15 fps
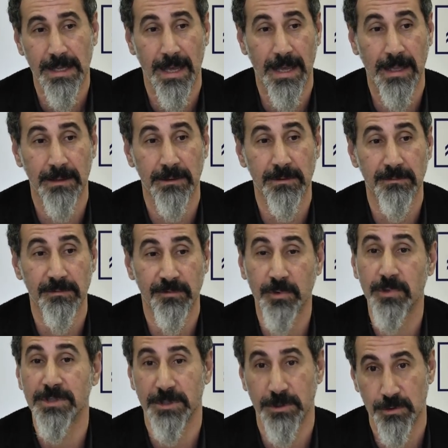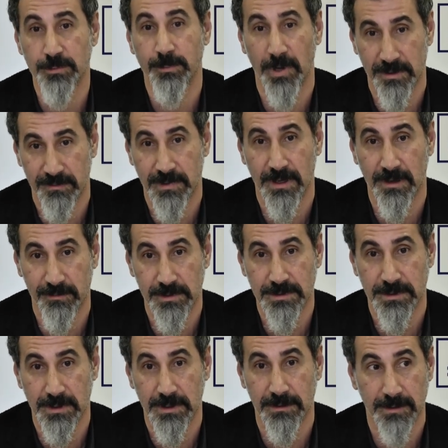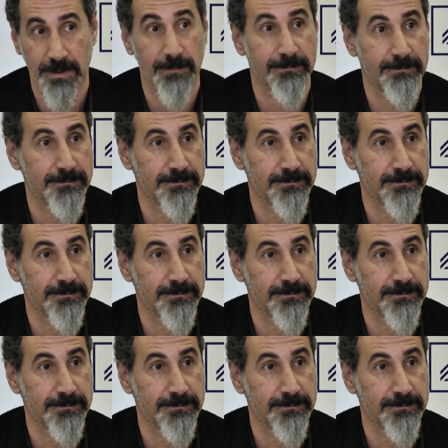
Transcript: And food is a huge part of that, obviously. Yeah.